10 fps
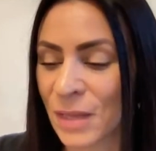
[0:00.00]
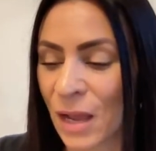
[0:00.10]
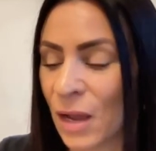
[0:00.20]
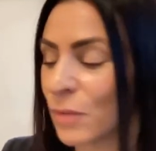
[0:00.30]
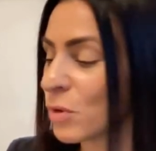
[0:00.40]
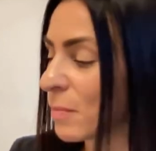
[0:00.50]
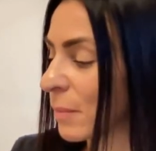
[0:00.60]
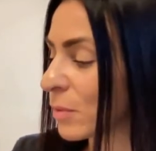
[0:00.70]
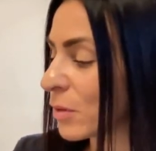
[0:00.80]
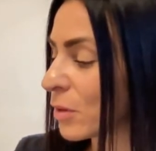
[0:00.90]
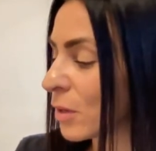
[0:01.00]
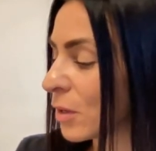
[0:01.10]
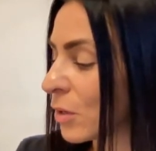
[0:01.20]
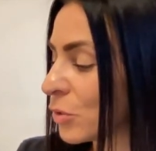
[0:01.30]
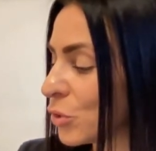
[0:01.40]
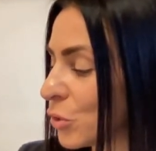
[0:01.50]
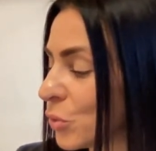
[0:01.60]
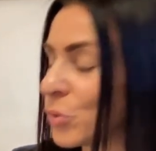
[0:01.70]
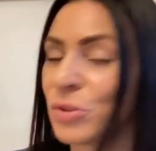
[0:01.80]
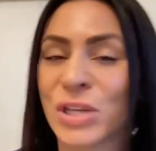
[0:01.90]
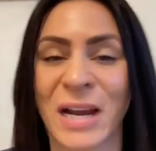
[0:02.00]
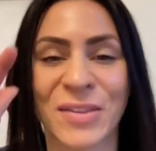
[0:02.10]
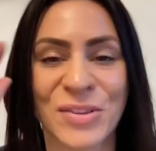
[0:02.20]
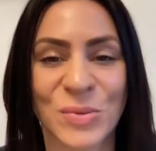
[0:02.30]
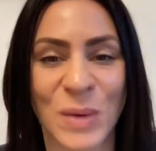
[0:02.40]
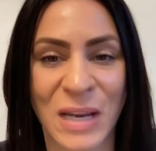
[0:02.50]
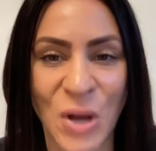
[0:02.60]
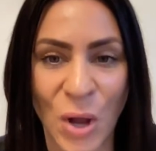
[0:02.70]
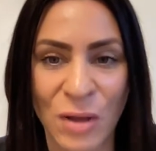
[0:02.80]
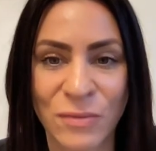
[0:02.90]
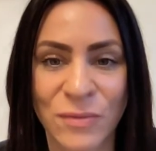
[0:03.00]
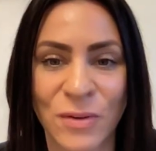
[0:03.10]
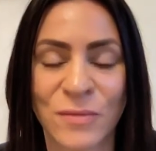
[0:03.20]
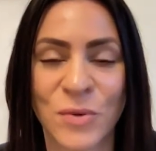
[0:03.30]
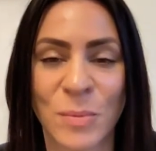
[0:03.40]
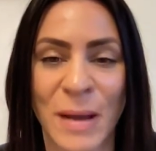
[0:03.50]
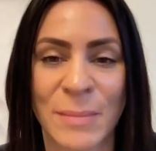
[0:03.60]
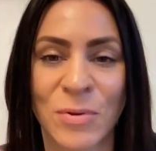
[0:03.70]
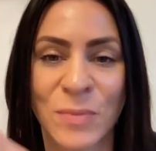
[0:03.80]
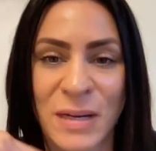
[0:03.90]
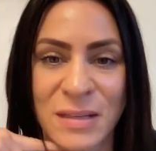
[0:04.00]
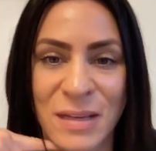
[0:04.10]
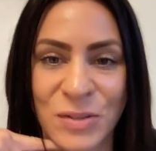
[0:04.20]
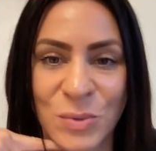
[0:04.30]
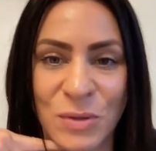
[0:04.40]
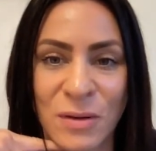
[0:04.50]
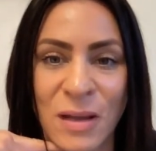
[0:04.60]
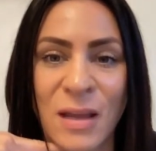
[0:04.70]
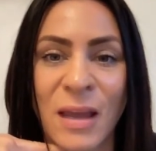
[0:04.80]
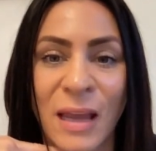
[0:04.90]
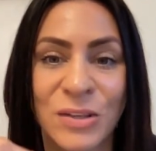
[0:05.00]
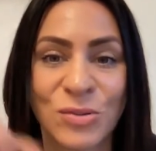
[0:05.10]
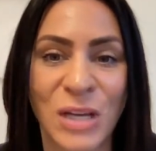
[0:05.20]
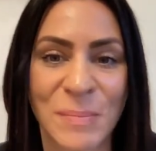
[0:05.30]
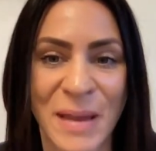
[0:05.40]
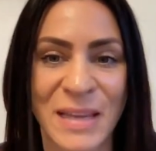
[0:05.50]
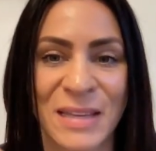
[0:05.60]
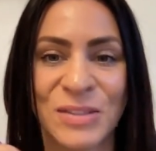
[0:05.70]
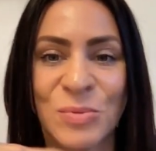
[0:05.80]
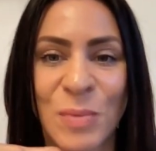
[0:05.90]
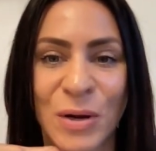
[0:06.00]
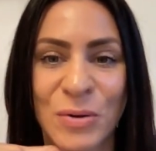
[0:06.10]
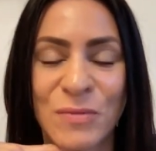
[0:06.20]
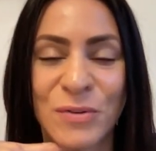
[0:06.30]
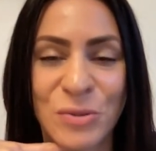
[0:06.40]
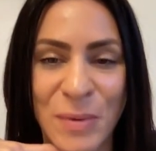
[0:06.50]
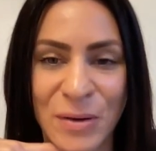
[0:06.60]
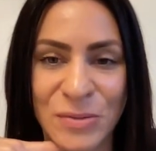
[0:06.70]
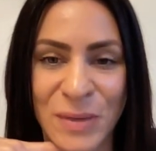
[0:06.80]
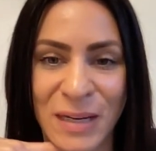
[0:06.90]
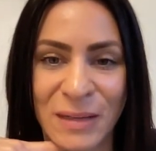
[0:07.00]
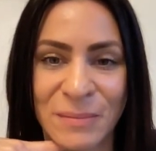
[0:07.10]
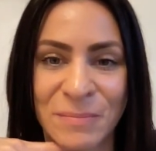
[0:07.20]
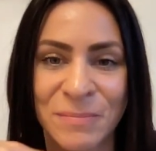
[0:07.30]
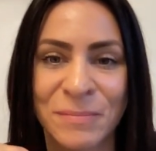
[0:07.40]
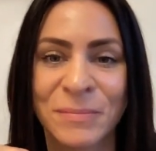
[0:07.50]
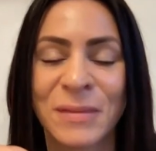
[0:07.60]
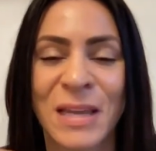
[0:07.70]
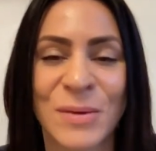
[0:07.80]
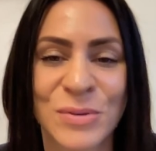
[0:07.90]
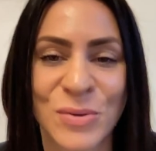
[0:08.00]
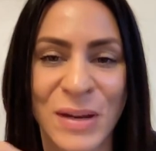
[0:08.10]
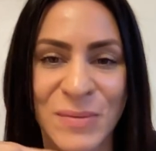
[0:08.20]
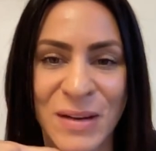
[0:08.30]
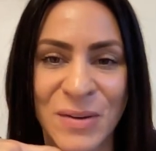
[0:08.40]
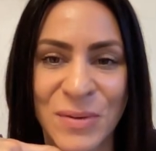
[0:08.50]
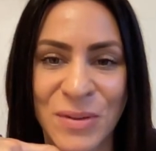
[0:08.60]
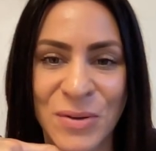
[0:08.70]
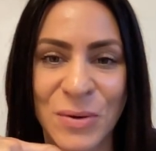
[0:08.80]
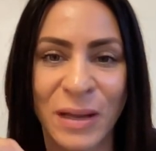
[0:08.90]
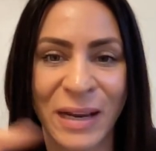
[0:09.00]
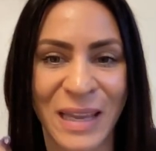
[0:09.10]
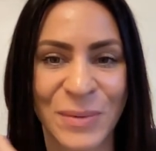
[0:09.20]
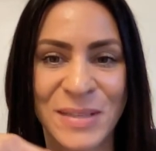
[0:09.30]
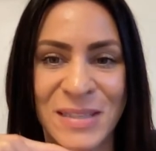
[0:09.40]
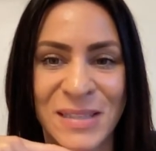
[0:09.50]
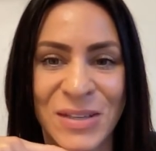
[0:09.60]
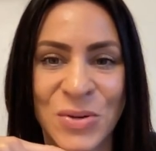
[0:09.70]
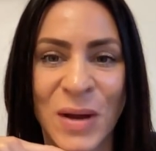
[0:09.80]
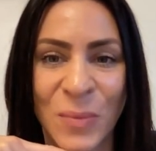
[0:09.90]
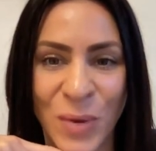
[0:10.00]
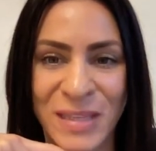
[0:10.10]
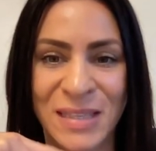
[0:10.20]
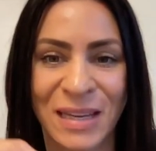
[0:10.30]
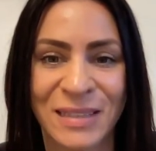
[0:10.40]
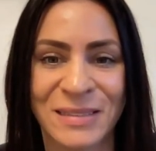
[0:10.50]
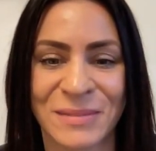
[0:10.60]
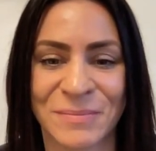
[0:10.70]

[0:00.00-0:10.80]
And remember to check this reading off of your Bible reading schedule and to check back in tomorrow for tomorrow's reading. It was great reading with you, and I can't wait to see you on Wednesday.